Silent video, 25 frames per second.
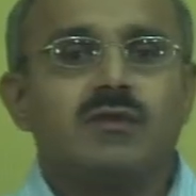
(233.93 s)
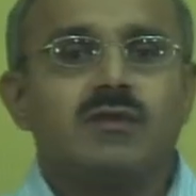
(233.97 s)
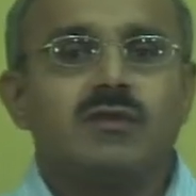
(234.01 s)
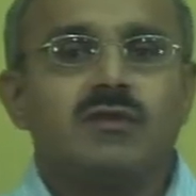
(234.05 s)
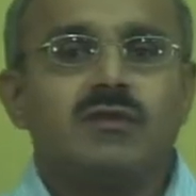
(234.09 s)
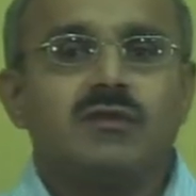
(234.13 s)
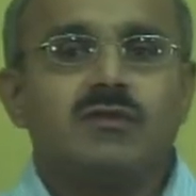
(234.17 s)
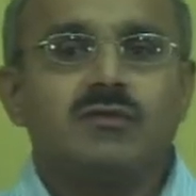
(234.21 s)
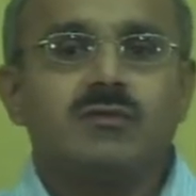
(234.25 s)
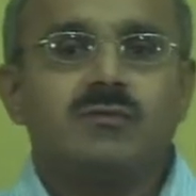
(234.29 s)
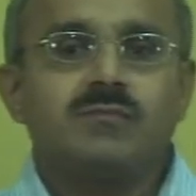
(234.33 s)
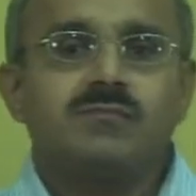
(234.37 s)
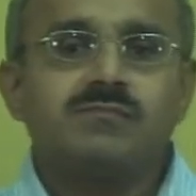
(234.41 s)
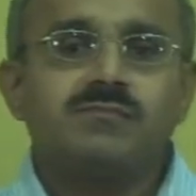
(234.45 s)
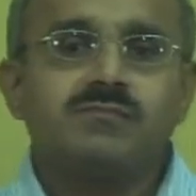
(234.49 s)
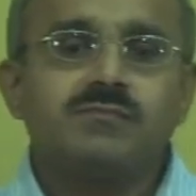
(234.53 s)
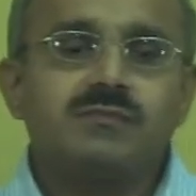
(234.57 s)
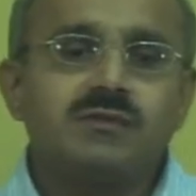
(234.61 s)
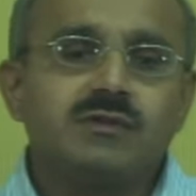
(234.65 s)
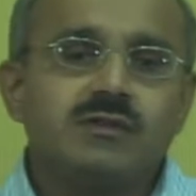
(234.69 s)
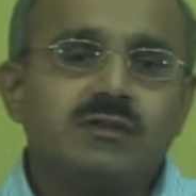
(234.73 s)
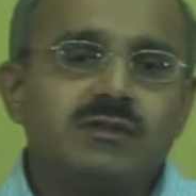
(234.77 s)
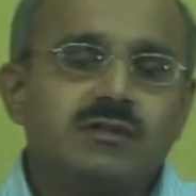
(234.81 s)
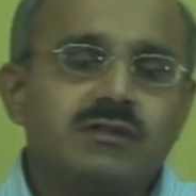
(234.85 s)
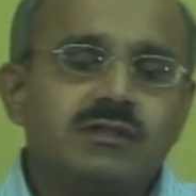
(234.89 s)
So,
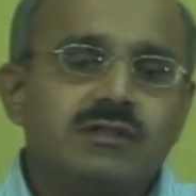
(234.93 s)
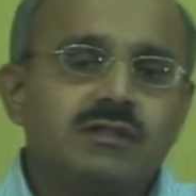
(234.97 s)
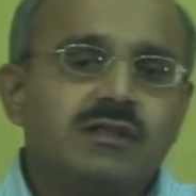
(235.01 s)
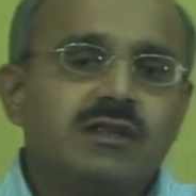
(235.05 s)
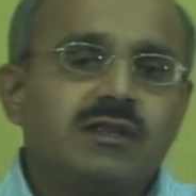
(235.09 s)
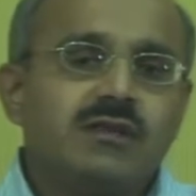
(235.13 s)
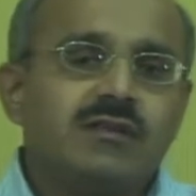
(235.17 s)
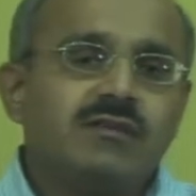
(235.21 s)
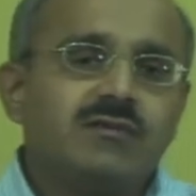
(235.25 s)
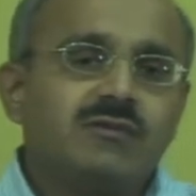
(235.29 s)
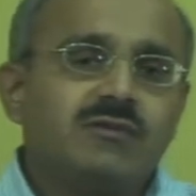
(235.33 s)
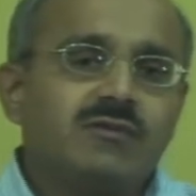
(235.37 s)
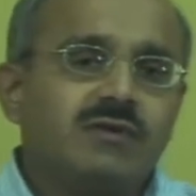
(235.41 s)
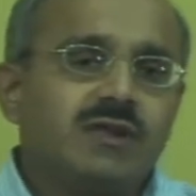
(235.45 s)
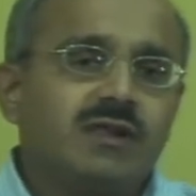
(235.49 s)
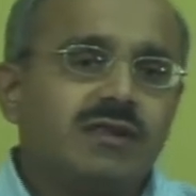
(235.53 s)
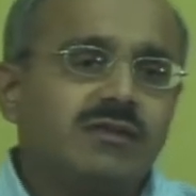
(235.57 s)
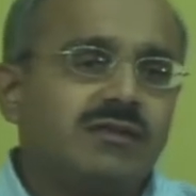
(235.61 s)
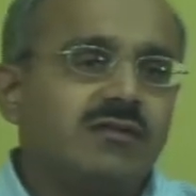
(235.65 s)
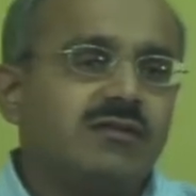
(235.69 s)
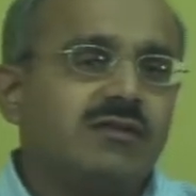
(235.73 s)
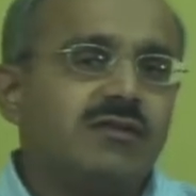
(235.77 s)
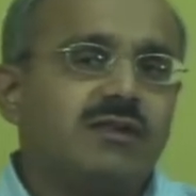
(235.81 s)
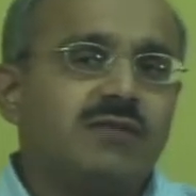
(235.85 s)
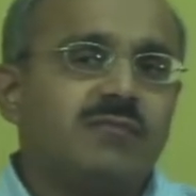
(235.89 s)
let us look
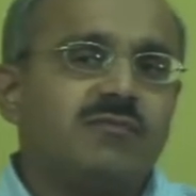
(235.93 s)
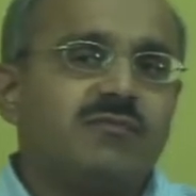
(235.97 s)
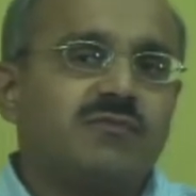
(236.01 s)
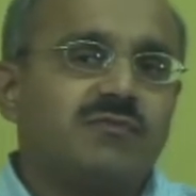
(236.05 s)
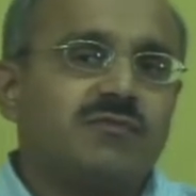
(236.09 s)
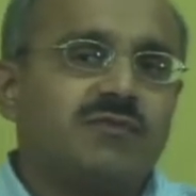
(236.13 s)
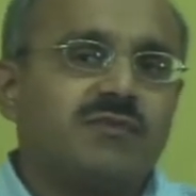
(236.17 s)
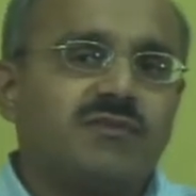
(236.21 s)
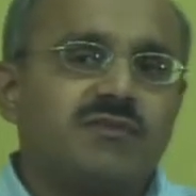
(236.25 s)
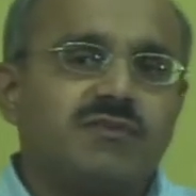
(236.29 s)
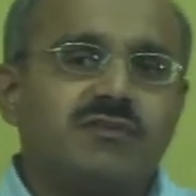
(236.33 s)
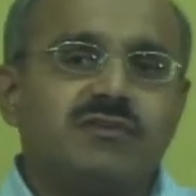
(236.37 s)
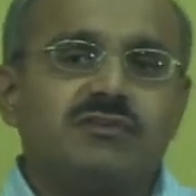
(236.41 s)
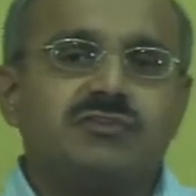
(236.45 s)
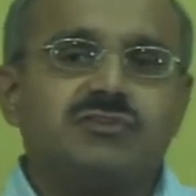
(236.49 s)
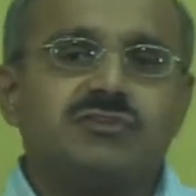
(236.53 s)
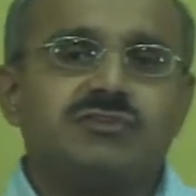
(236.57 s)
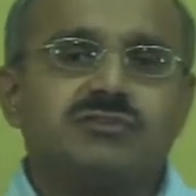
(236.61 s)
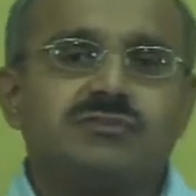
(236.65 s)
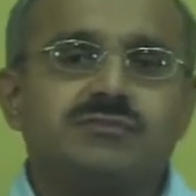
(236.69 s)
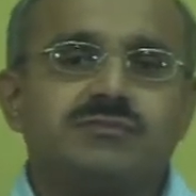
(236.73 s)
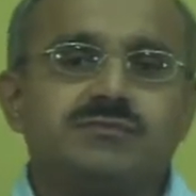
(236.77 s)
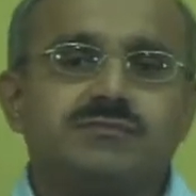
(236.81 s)
at depth first search.